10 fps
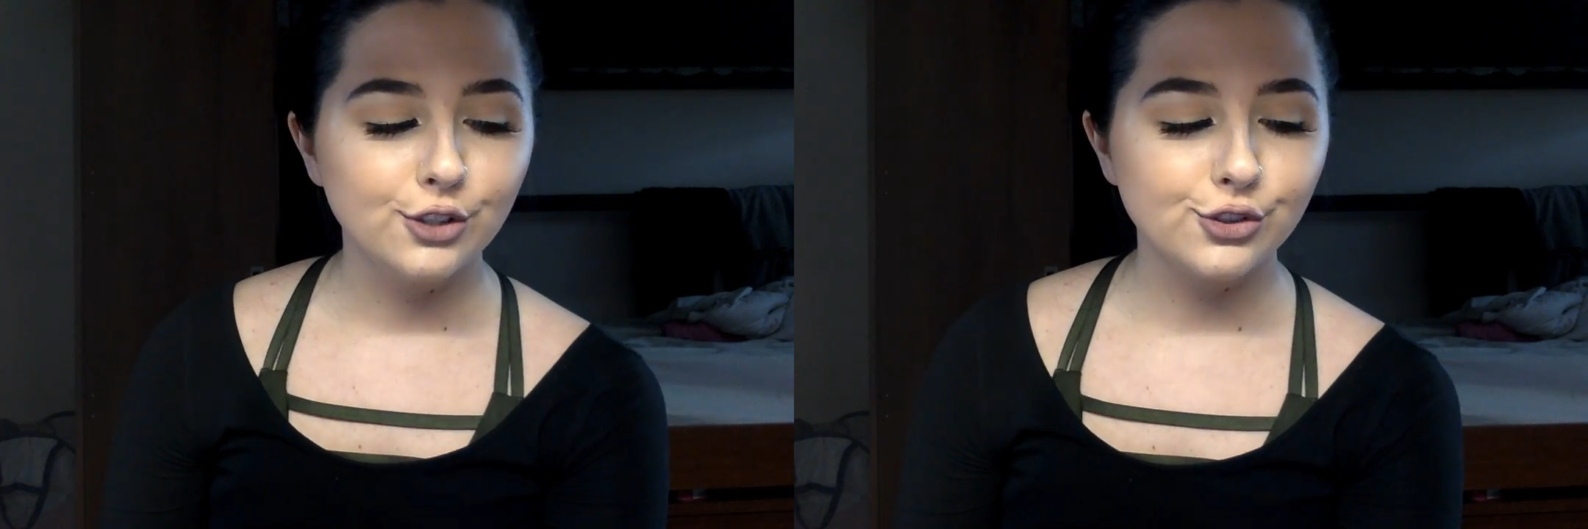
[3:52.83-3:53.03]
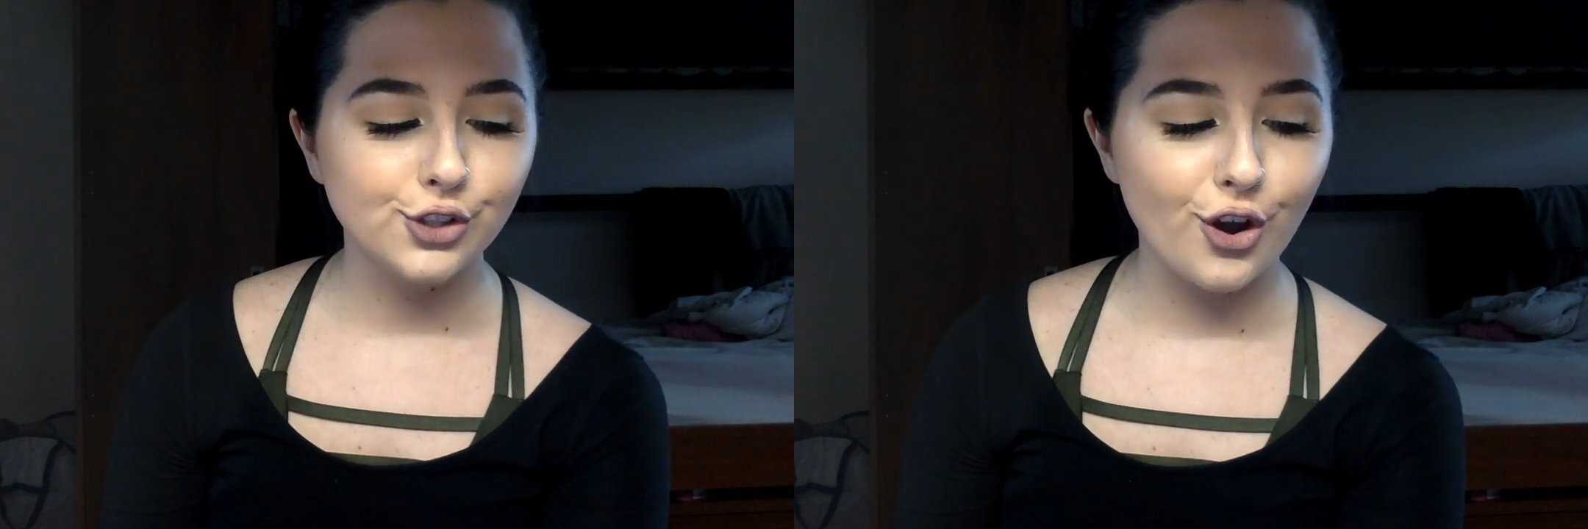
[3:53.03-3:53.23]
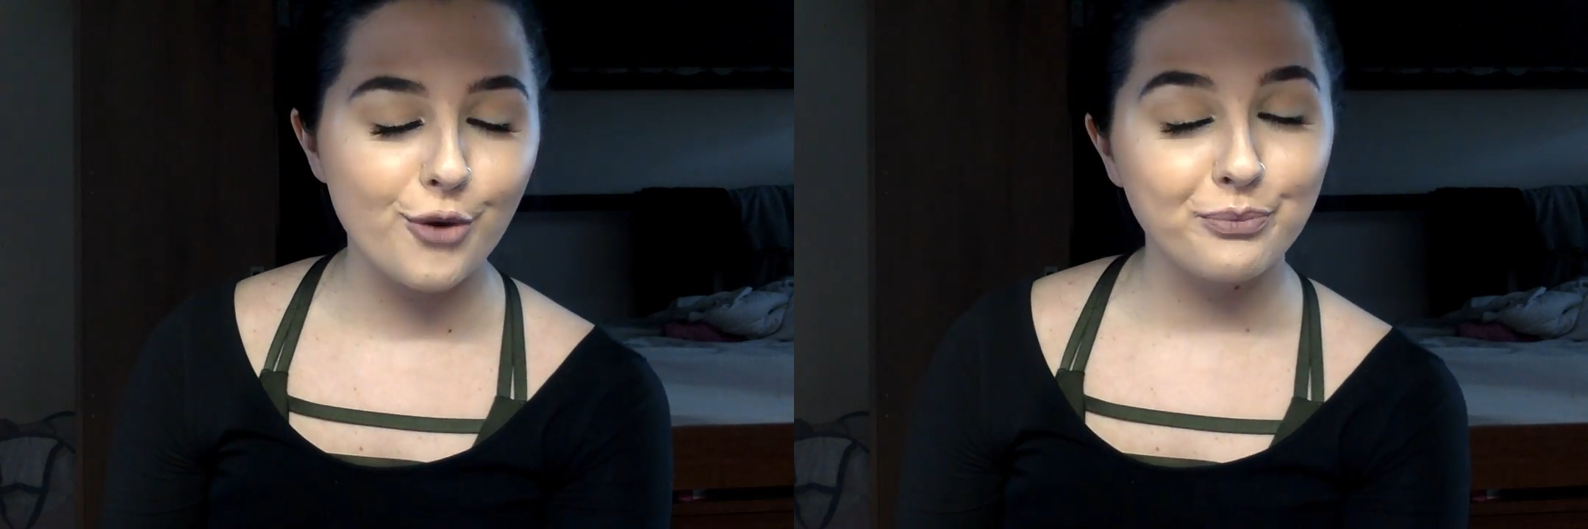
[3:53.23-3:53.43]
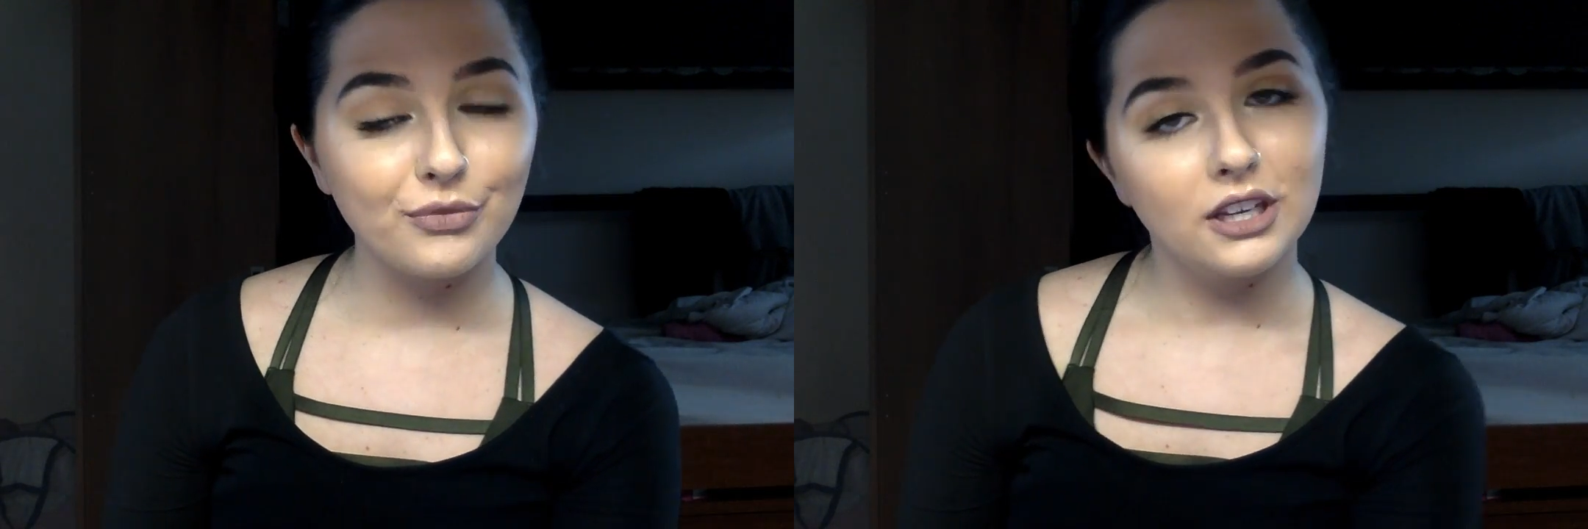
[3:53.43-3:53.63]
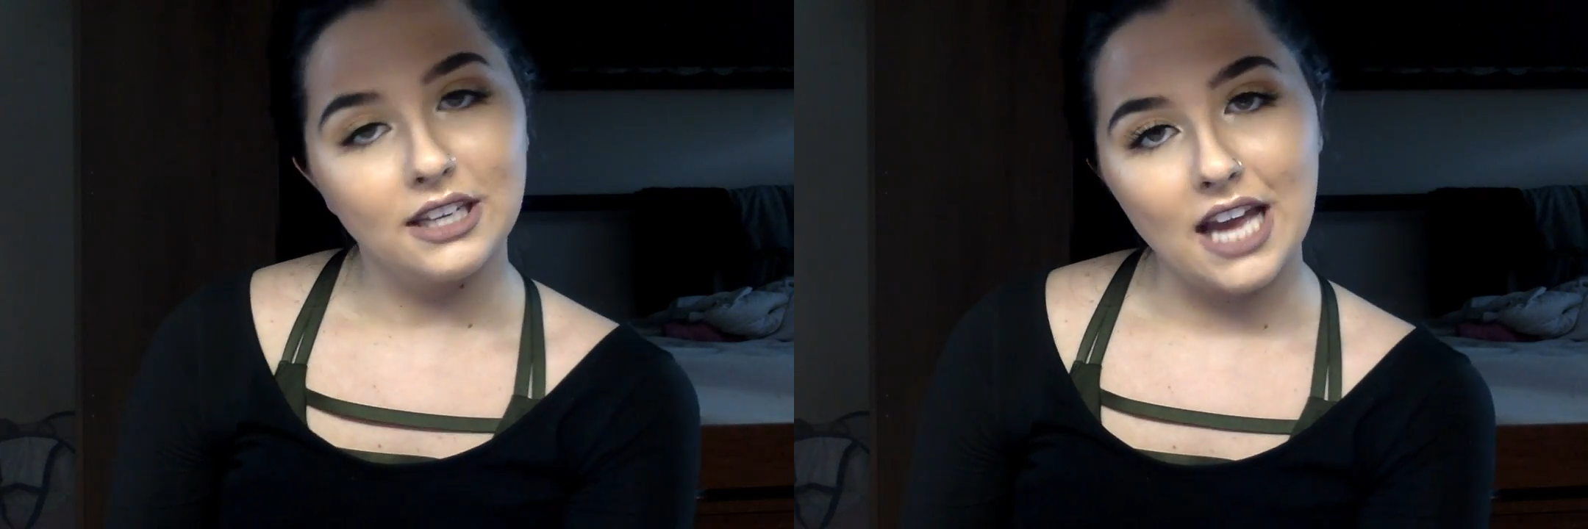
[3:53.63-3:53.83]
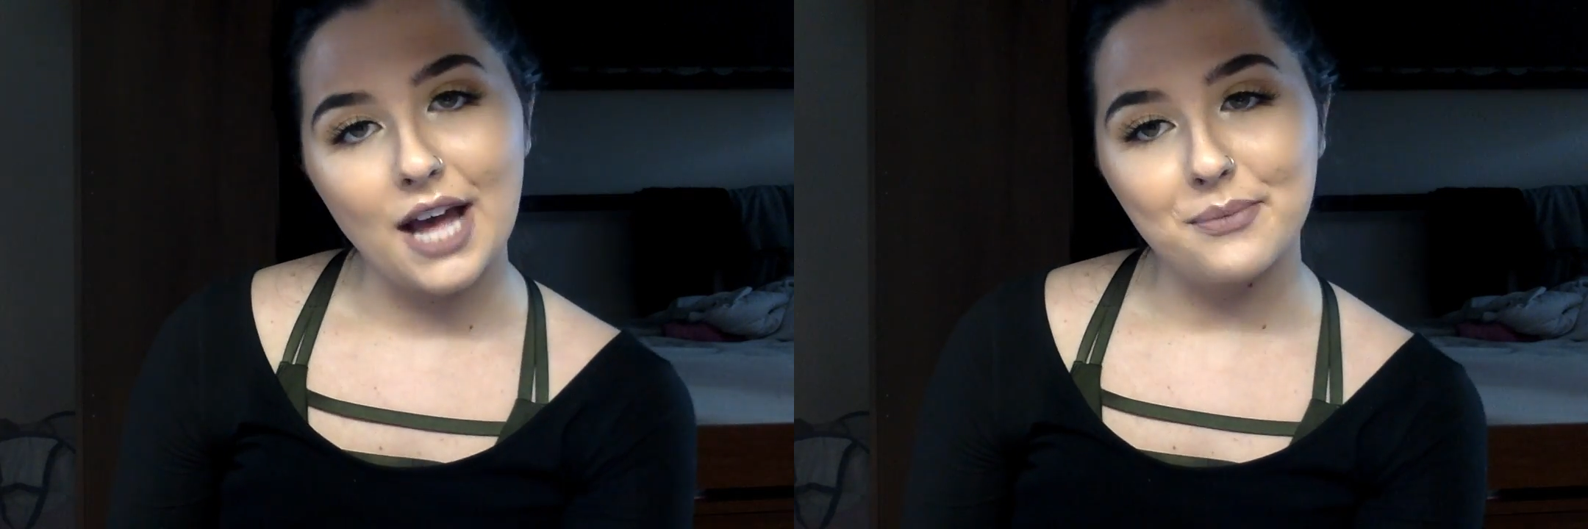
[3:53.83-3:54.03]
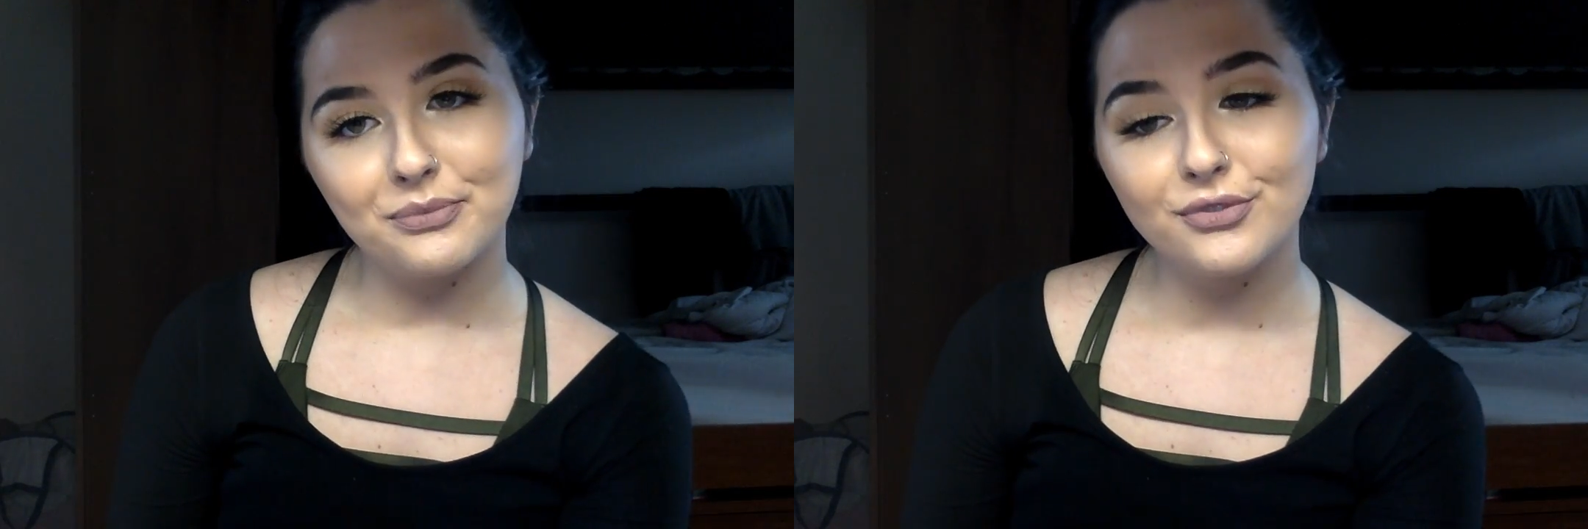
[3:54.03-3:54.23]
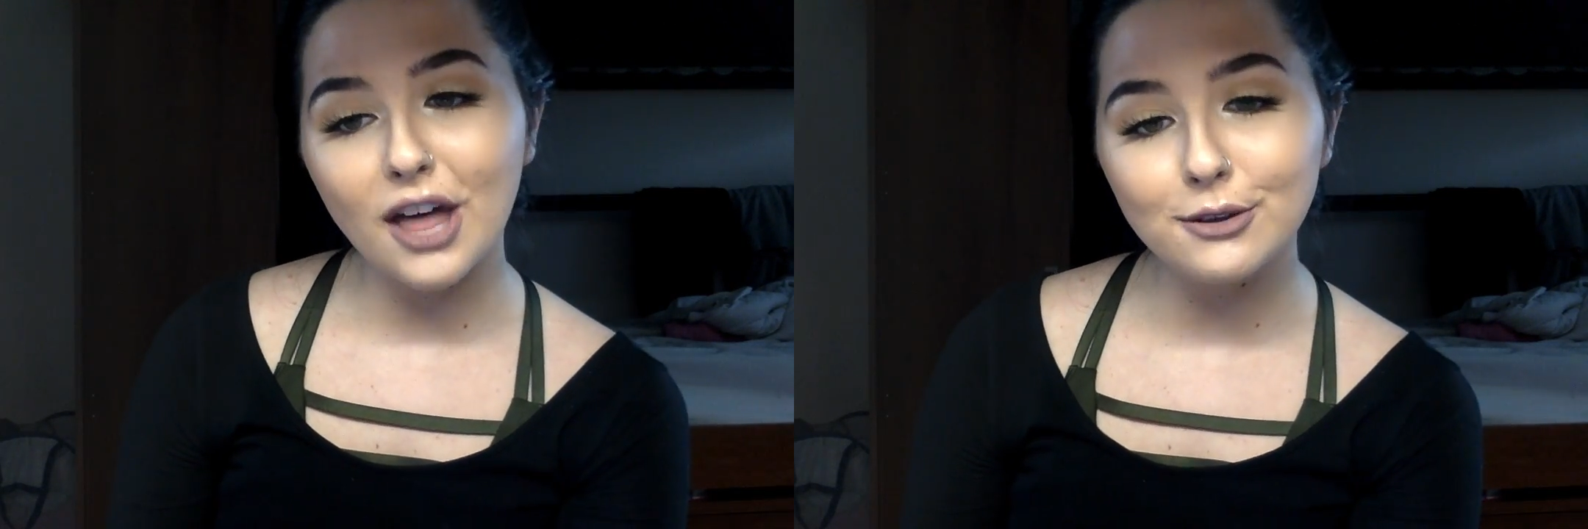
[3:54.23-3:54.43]
So yeah,
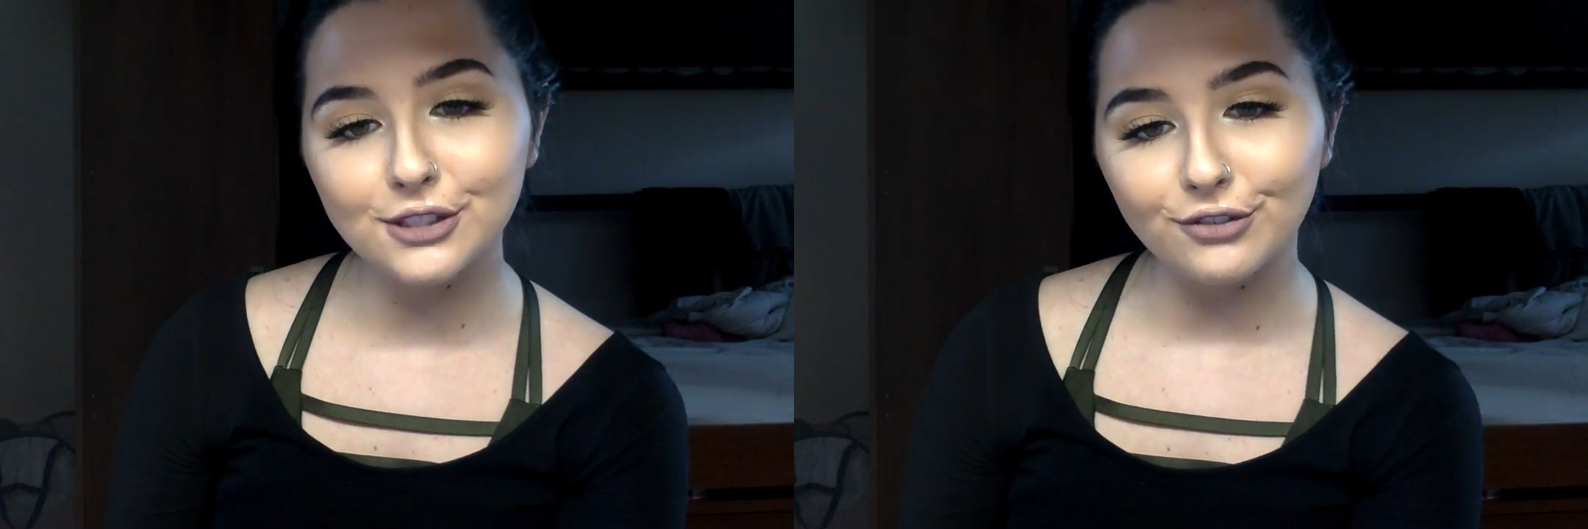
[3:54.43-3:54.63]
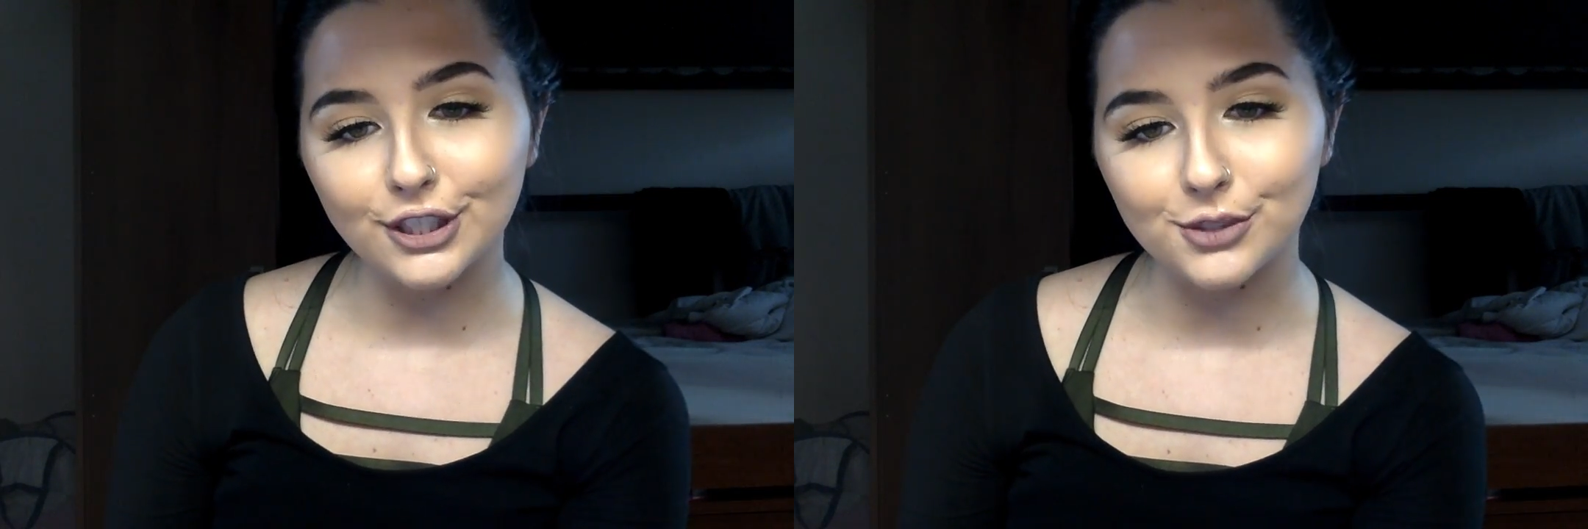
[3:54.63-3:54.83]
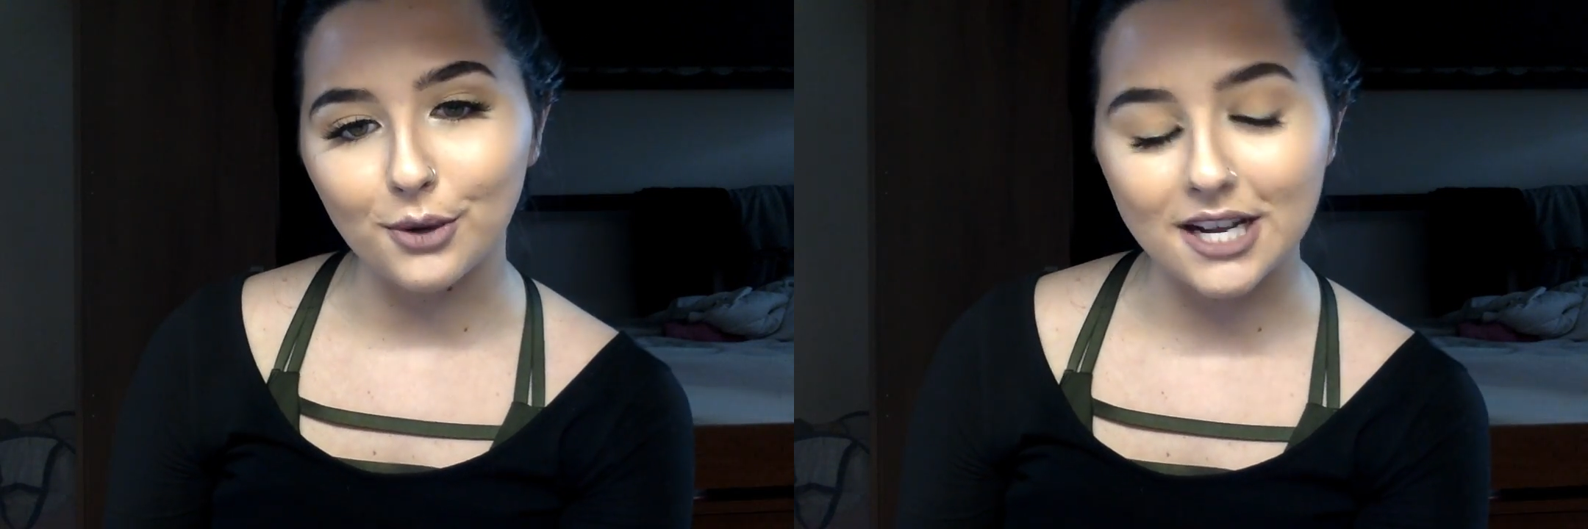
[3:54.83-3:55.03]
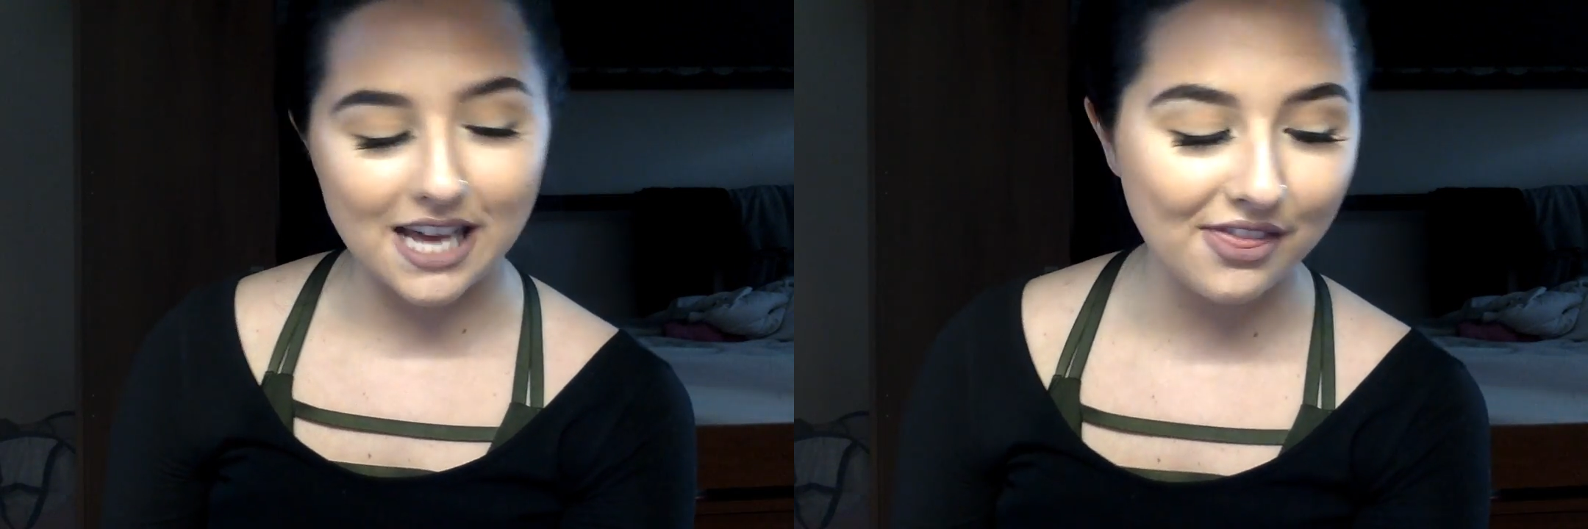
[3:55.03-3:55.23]
that was the first one.